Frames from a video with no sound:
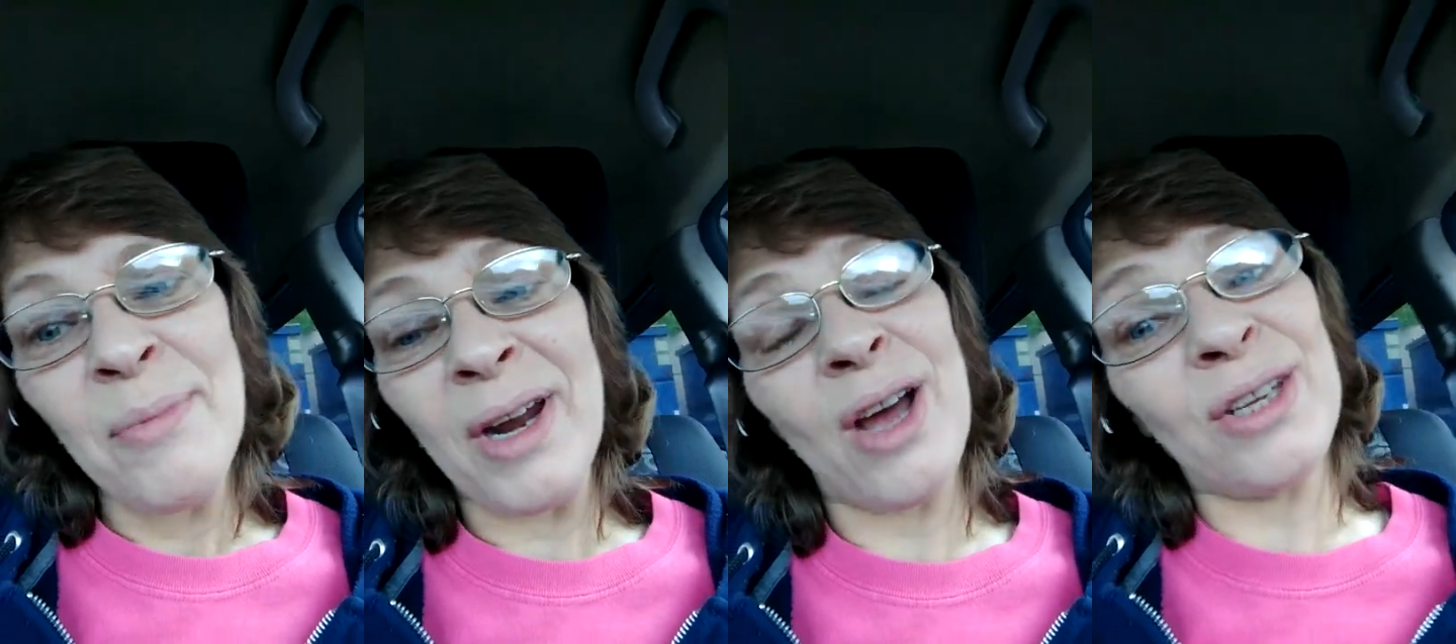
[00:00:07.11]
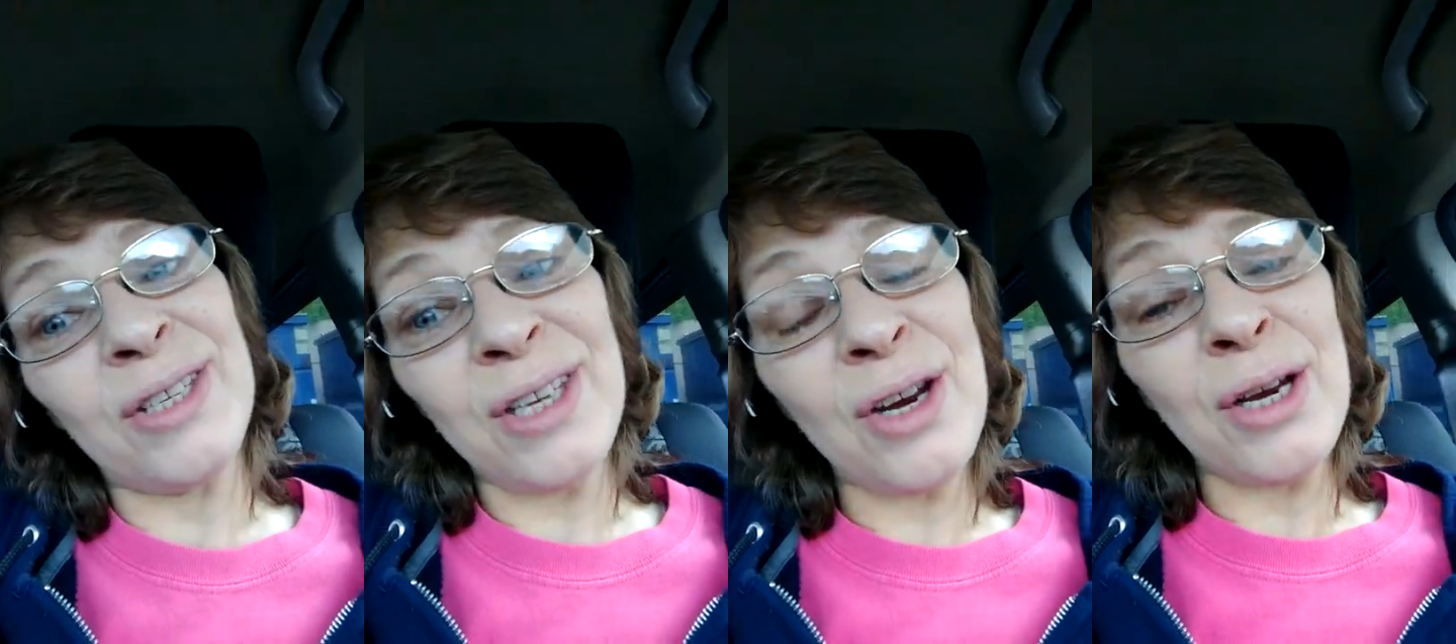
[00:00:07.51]
But on
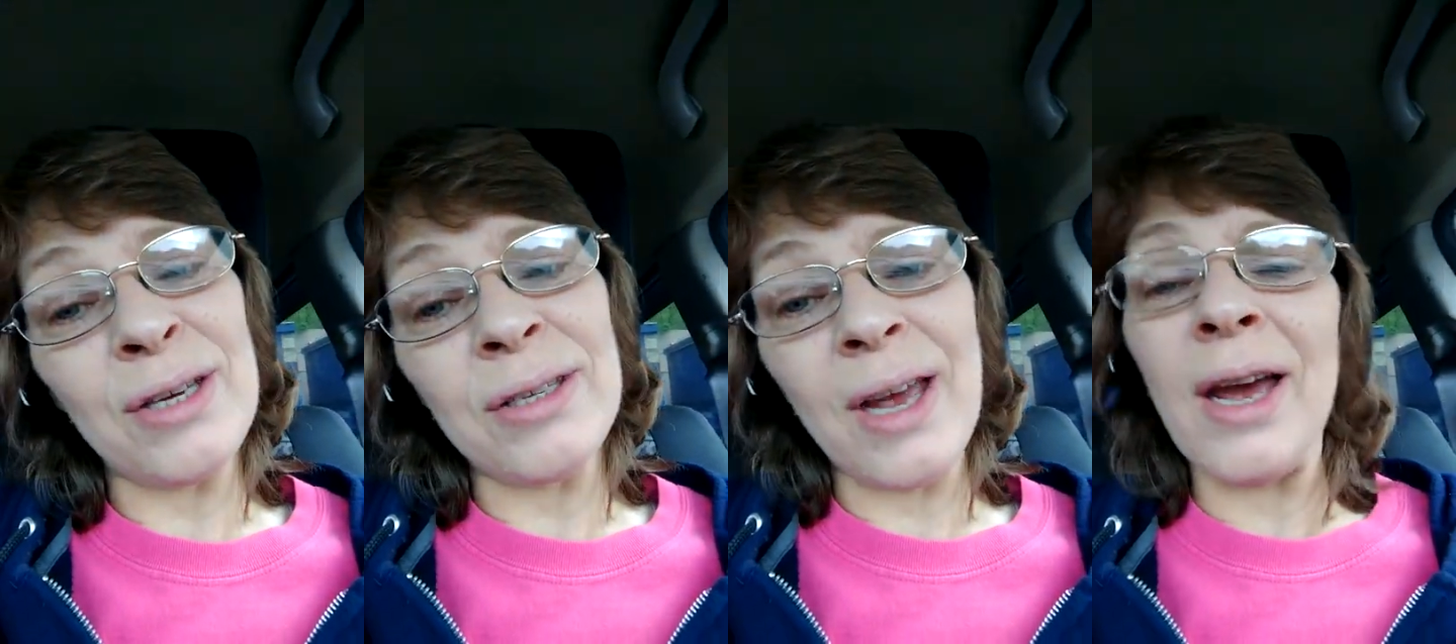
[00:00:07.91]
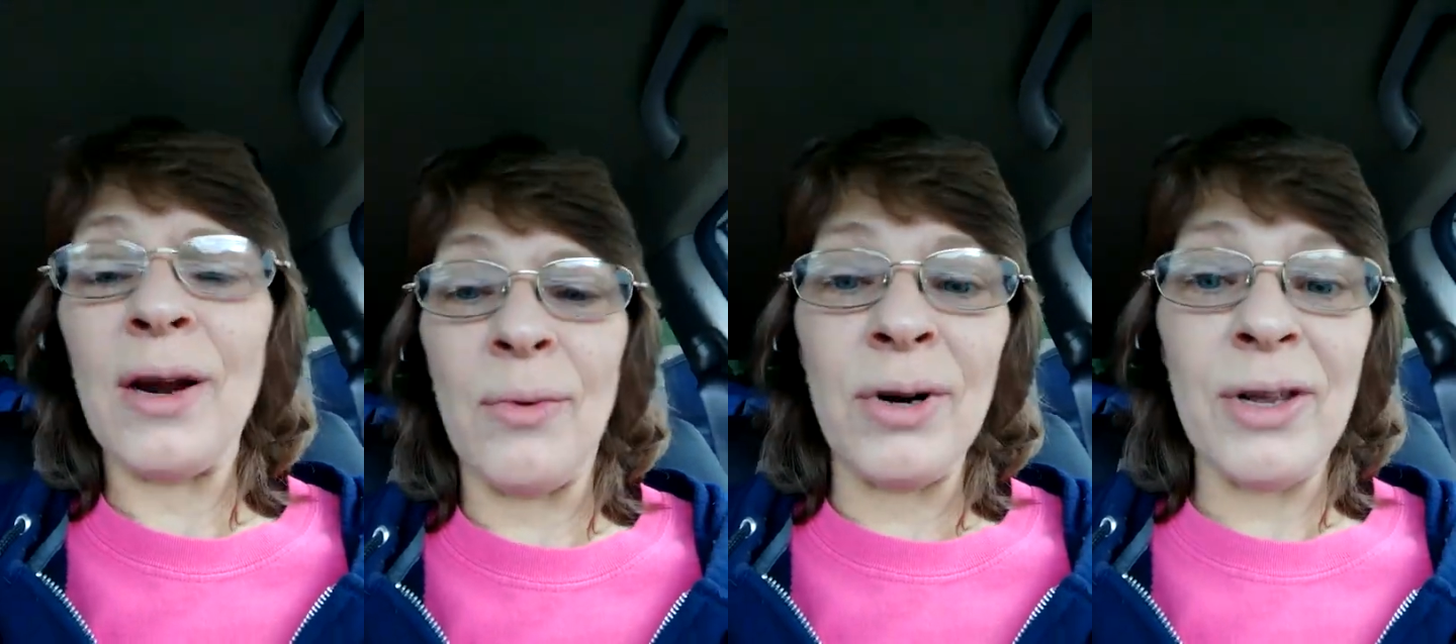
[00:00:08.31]
the serious side,
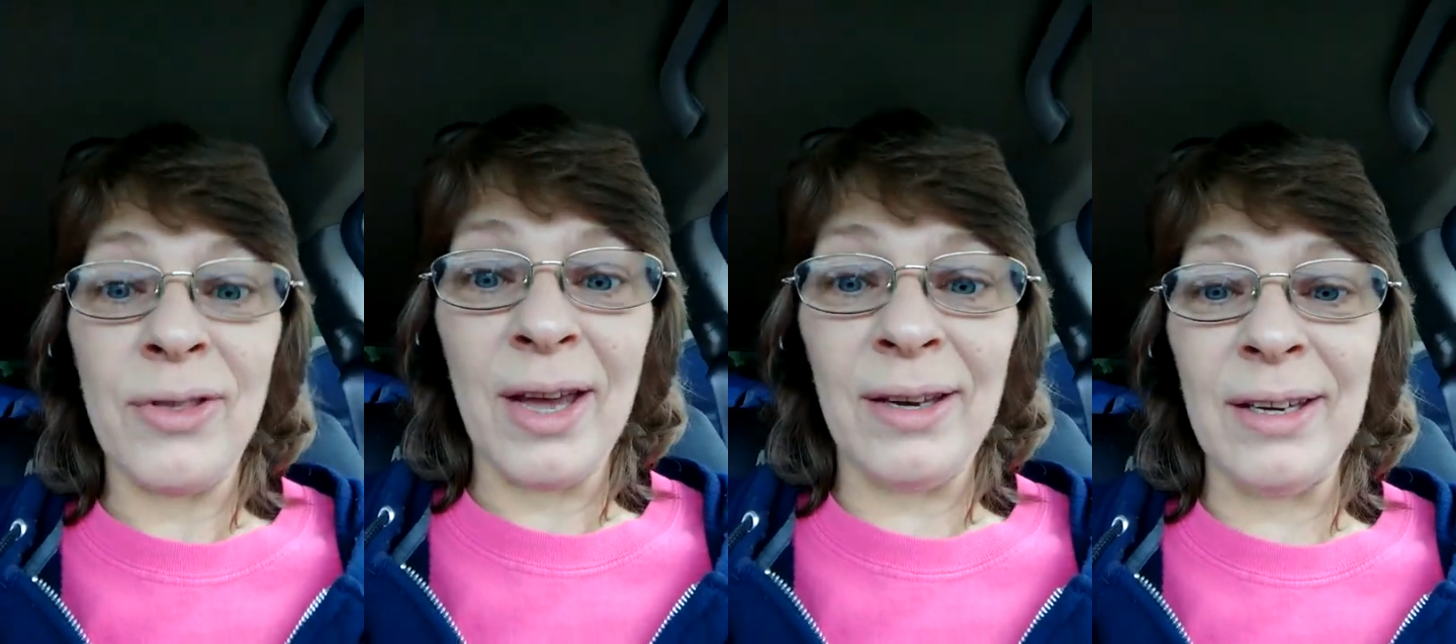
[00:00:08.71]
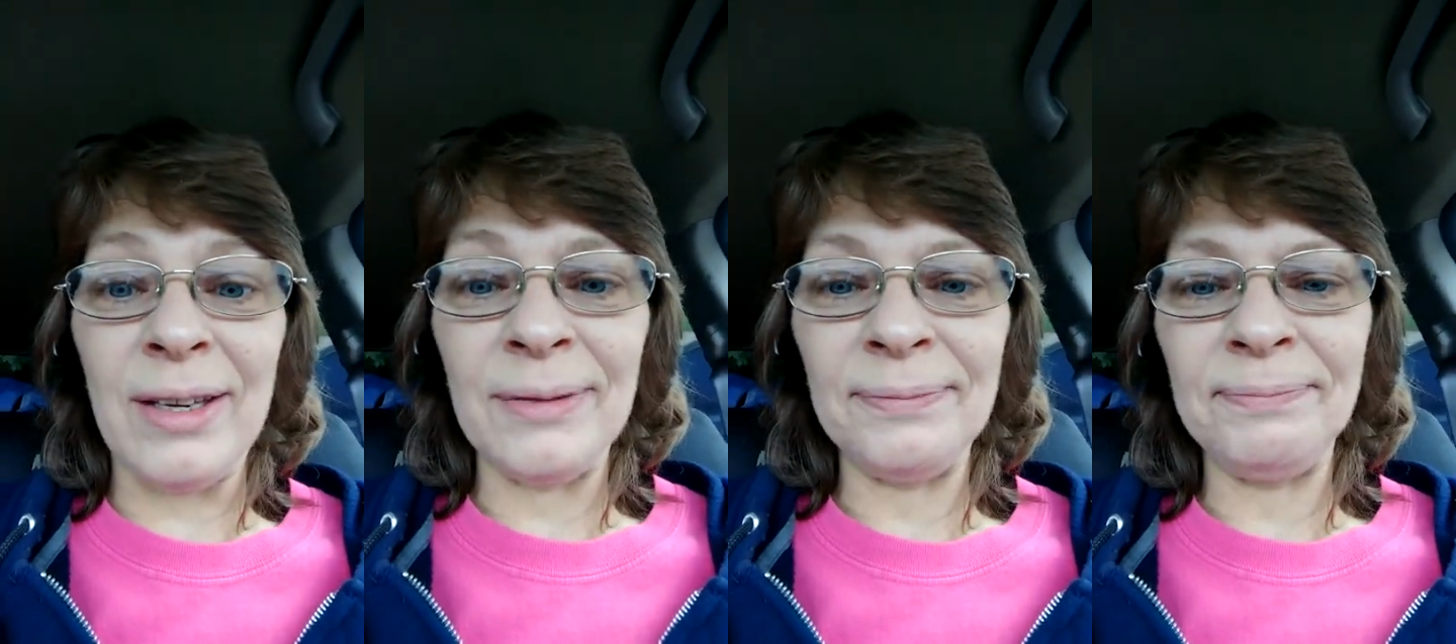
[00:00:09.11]
I want to thank you.